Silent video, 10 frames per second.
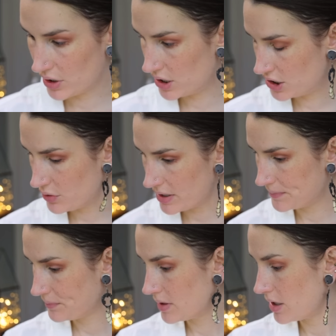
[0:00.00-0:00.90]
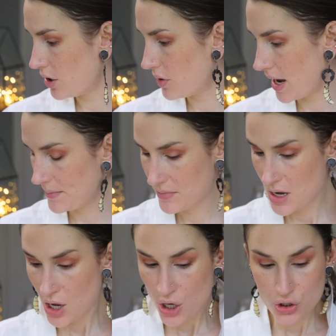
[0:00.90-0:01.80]
we're gonna do it. Okay,
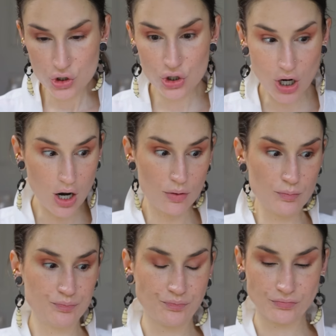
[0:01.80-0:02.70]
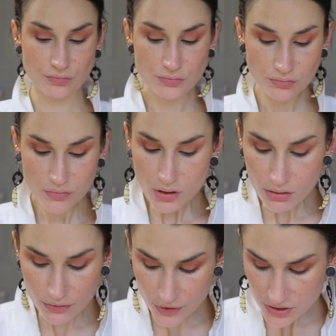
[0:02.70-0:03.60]
so
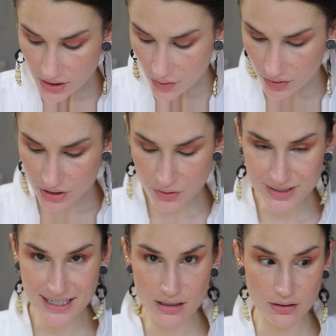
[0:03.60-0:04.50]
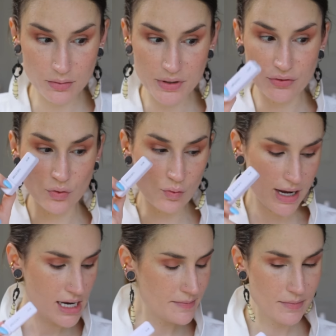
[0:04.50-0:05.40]
the first thing I wanna do is take a little bit of the
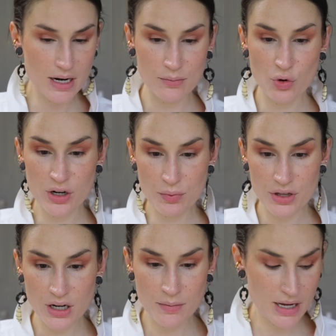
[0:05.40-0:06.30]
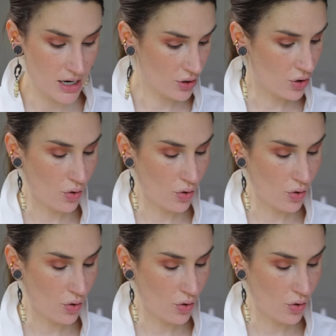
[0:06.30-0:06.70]
white and I'm going to put that on my inner